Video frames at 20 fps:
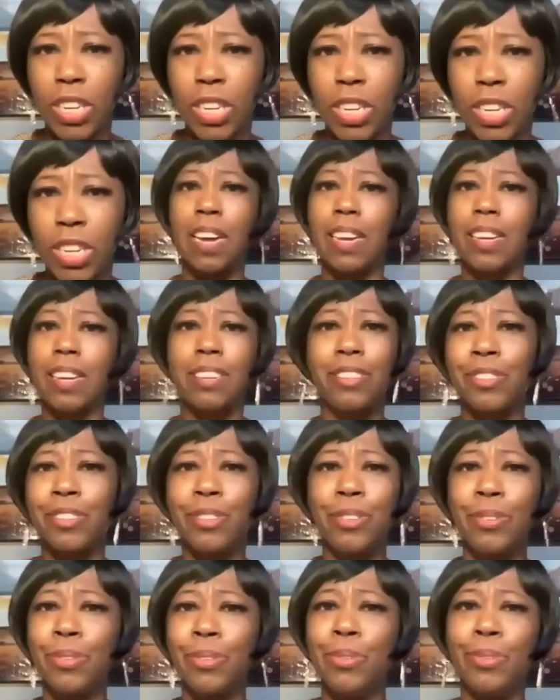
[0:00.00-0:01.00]
And then it's
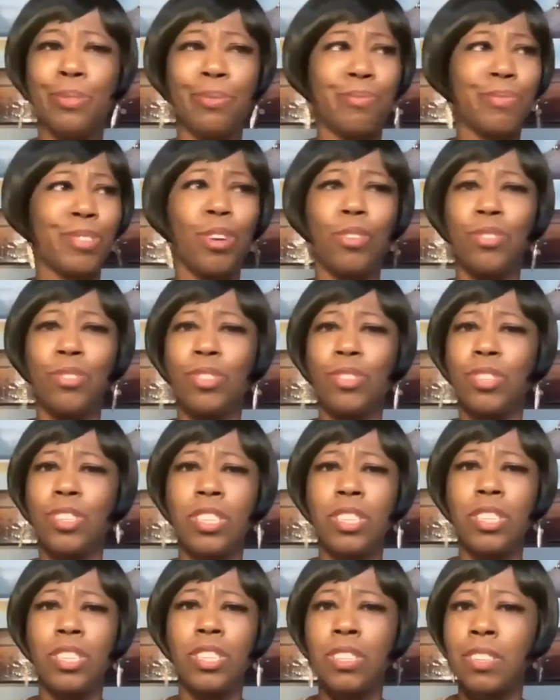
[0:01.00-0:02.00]
like you go
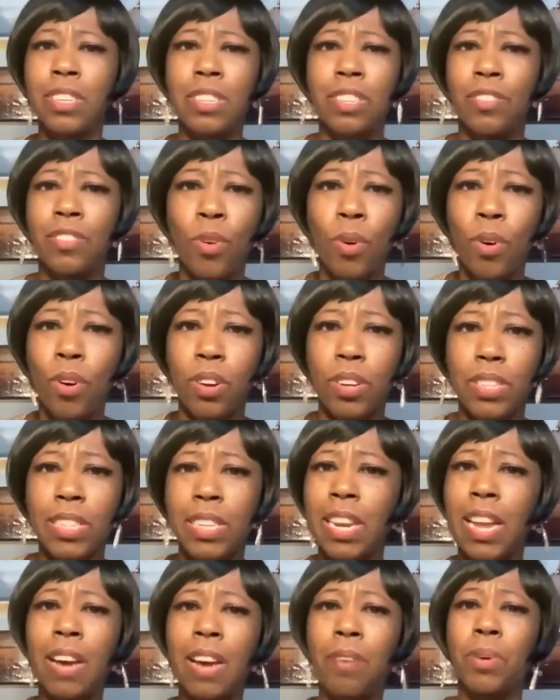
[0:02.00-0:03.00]
to get divorced.
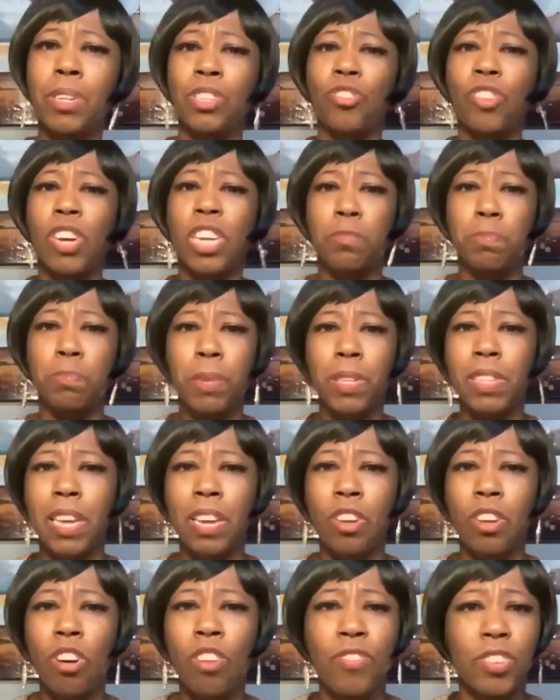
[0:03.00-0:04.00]
And I wasn't trying to speak that
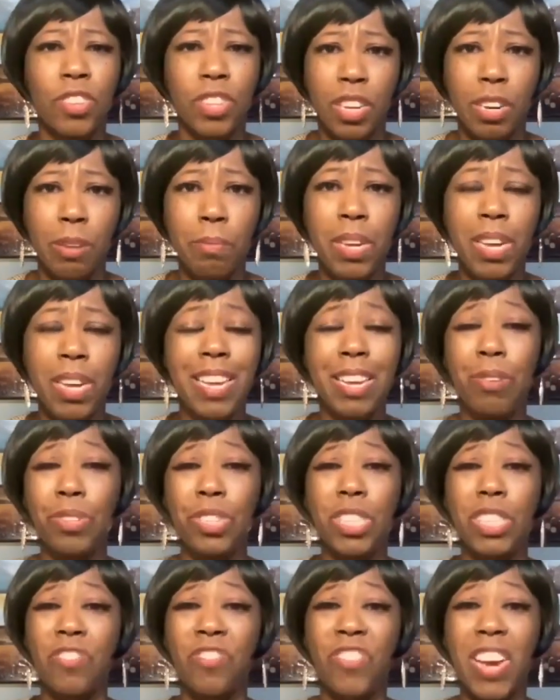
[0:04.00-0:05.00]
over them. It was
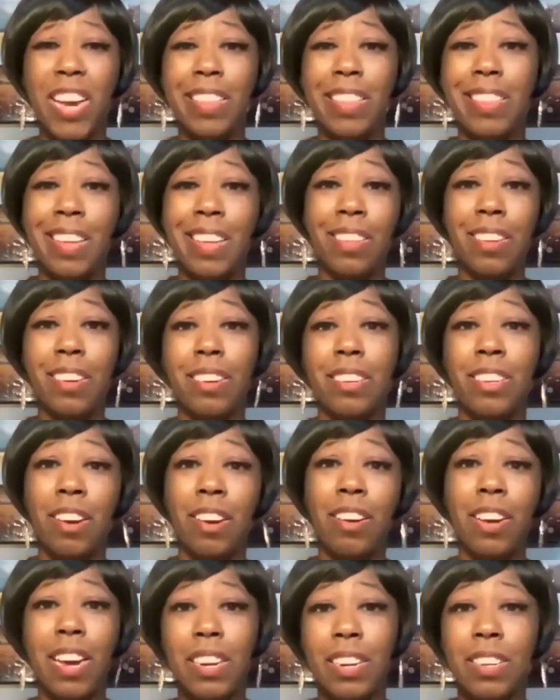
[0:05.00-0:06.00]
just the fact that, look,
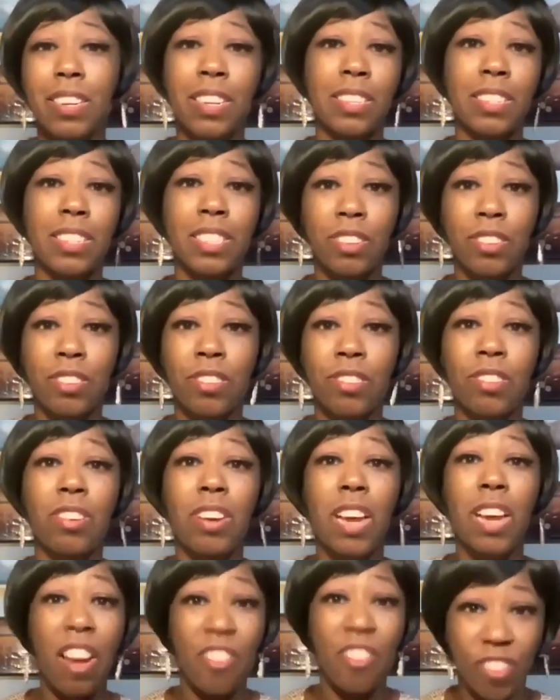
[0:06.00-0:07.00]
y'all got to consider
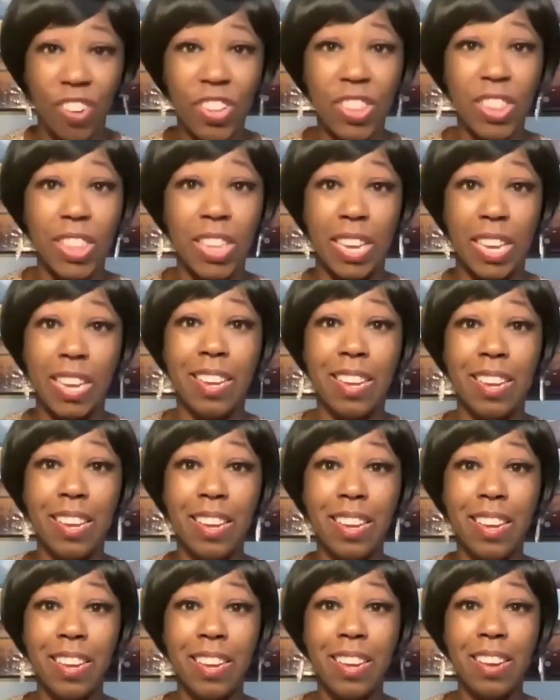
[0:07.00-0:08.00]
everything.
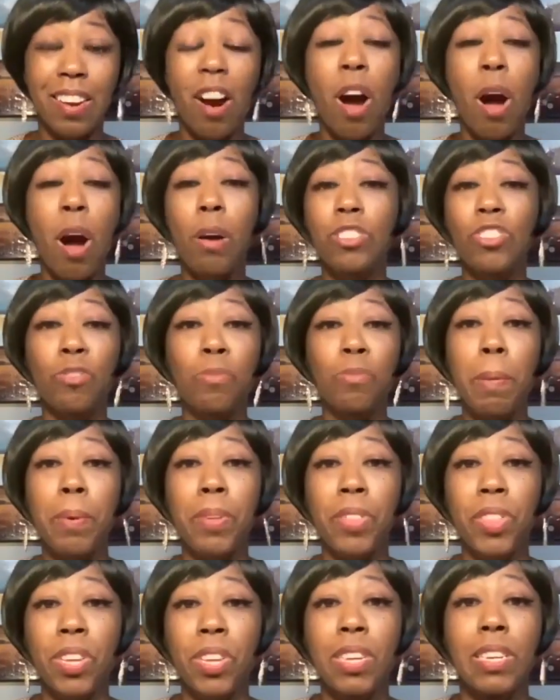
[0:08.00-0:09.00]
Always
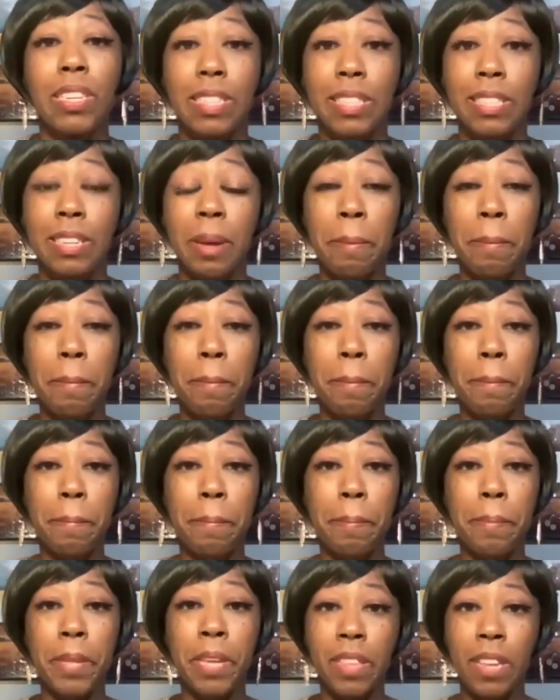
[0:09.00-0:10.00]
remember this.
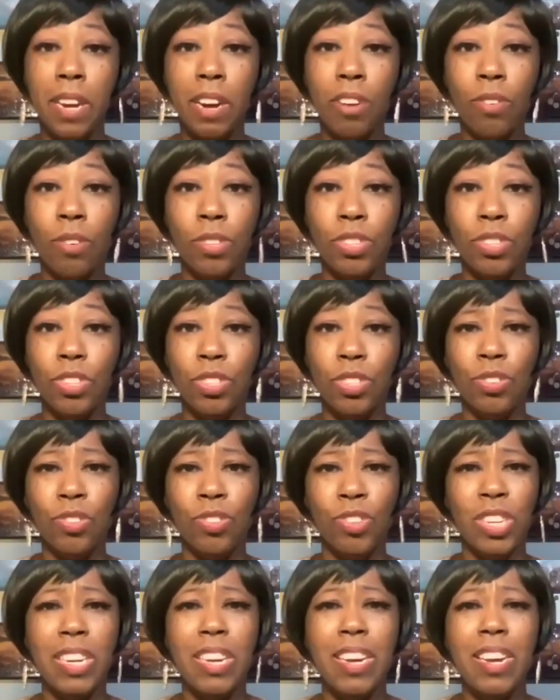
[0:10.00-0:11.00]
And then I'll go into the
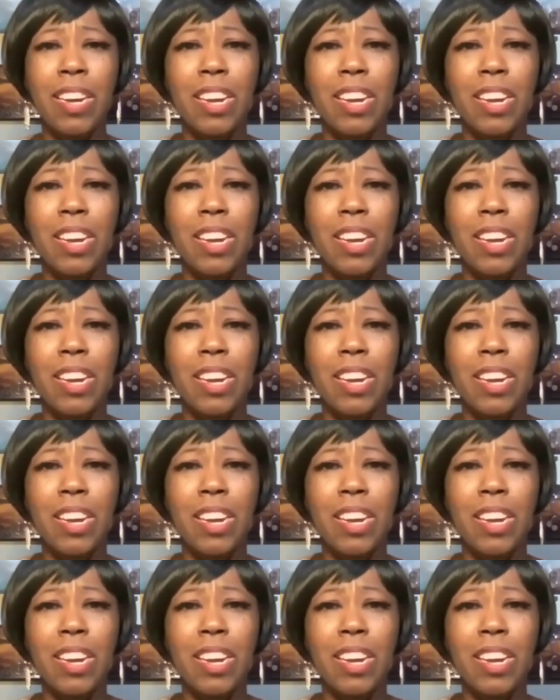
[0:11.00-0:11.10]
story.